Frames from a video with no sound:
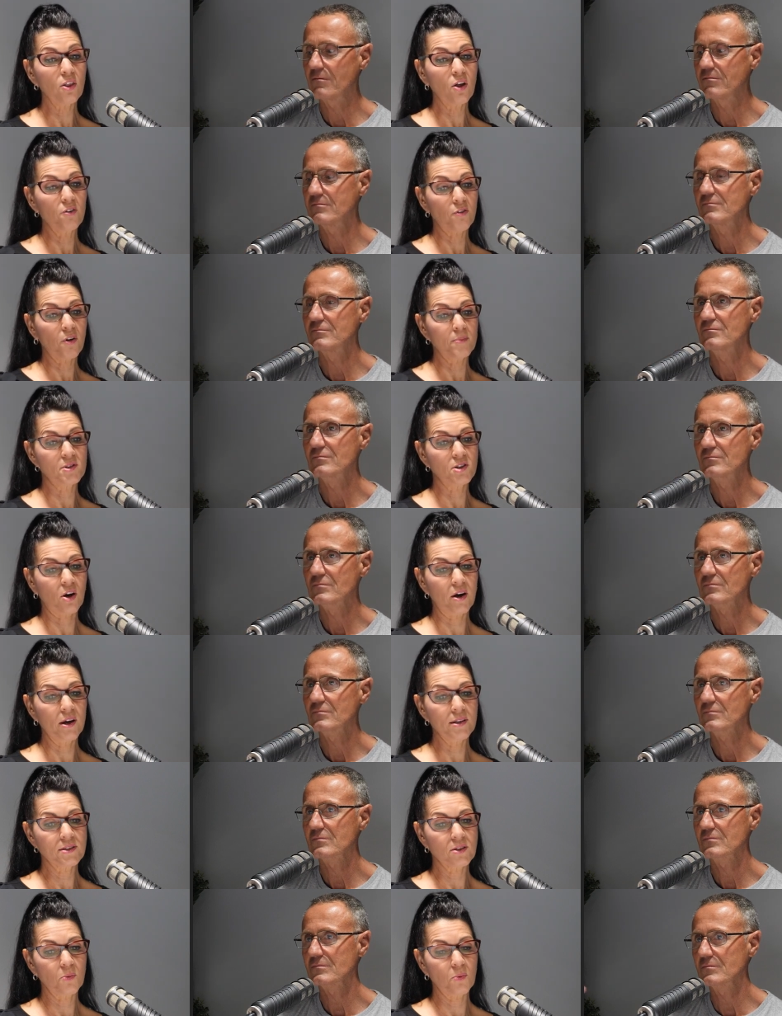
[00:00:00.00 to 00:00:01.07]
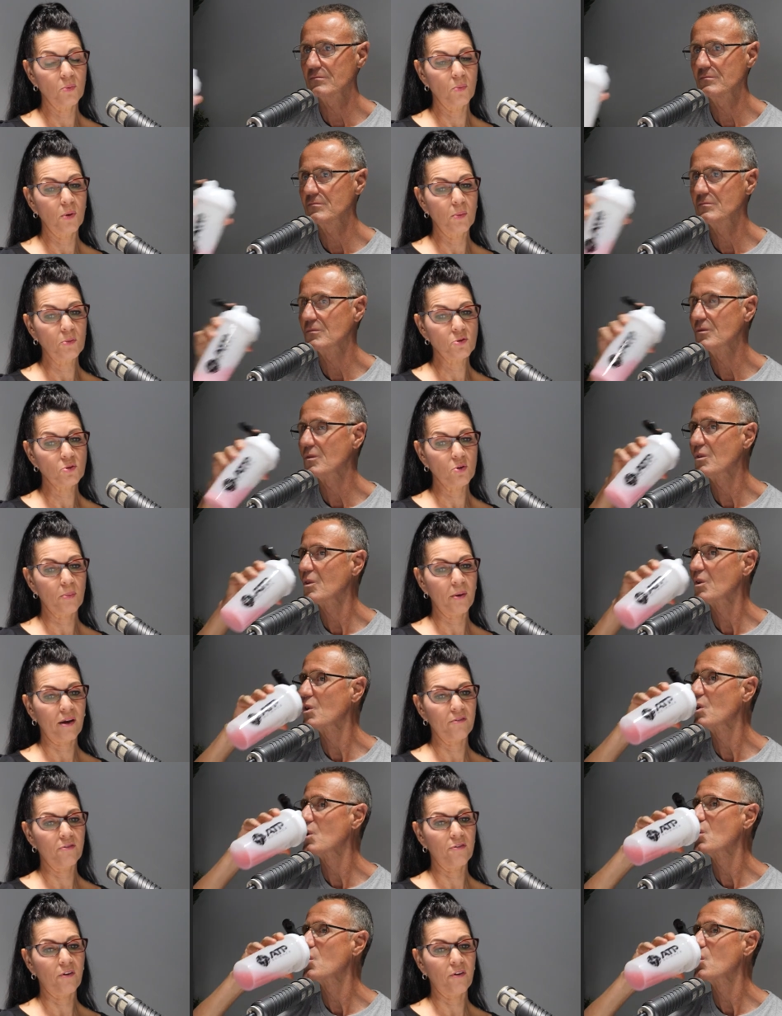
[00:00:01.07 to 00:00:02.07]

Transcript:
Speaker 1: or low fiber diet. So when mm-hmm. we'll talk about